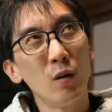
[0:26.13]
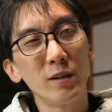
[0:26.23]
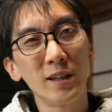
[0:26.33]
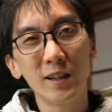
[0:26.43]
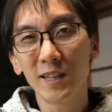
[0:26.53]

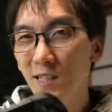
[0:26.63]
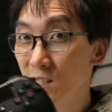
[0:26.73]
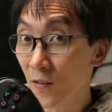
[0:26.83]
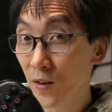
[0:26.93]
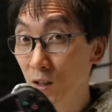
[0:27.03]
Well, it's
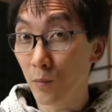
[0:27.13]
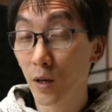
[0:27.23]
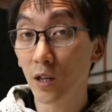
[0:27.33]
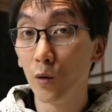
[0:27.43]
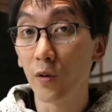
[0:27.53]
definitely
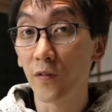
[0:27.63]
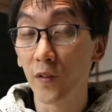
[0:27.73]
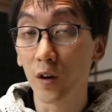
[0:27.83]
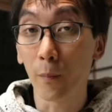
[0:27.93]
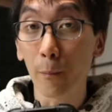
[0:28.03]
my new
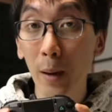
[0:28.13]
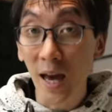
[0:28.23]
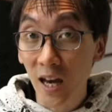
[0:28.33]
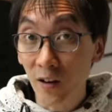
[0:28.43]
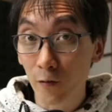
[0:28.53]
preferred
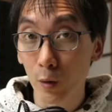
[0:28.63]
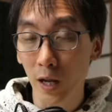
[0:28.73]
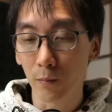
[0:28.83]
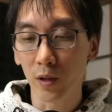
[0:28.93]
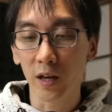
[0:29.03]
pad when
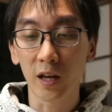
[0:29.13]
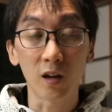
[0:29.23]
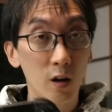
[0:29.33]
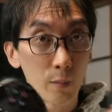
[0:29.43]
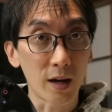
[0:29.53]
I'm playing
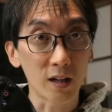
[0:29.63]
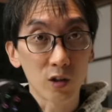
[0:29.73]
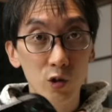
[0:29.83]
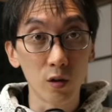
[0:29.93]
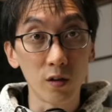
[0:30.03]
on a pad
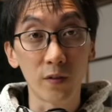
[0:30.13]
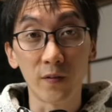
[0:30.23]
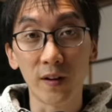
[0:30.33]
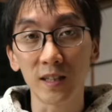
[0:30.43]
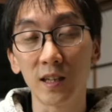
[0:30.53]
controller for
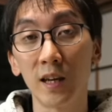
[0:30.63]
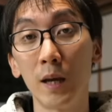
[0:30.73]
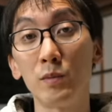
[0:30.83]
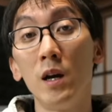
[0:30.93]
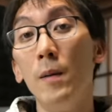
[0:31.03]
fighting games,